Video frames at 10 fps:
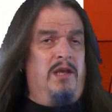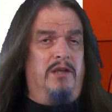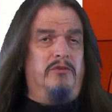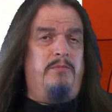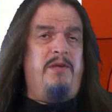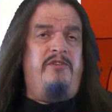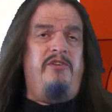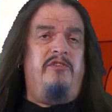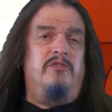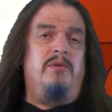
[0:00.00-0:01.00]
And no
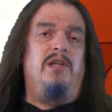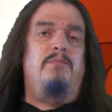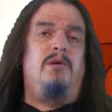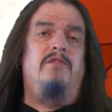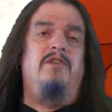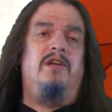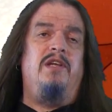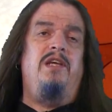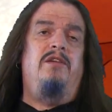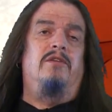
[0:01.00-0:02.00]
species is really
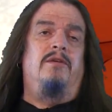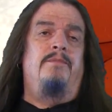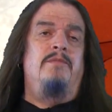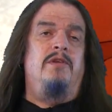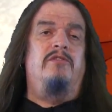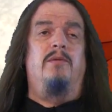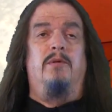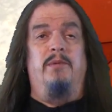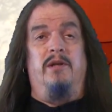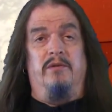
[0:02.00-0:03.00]
perfect either.
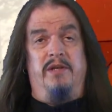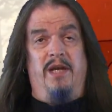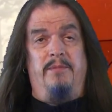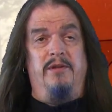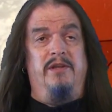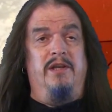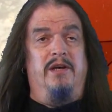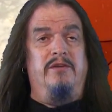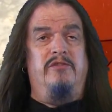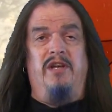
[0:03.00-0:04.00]
Some are better adapted than
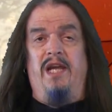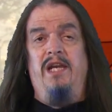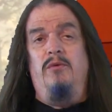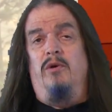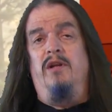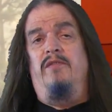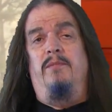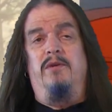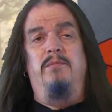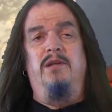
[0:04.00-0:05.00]
others, and any one of
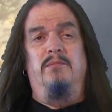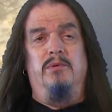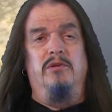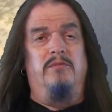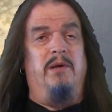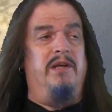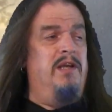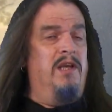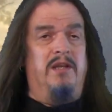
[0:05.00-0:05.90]
them could be improved by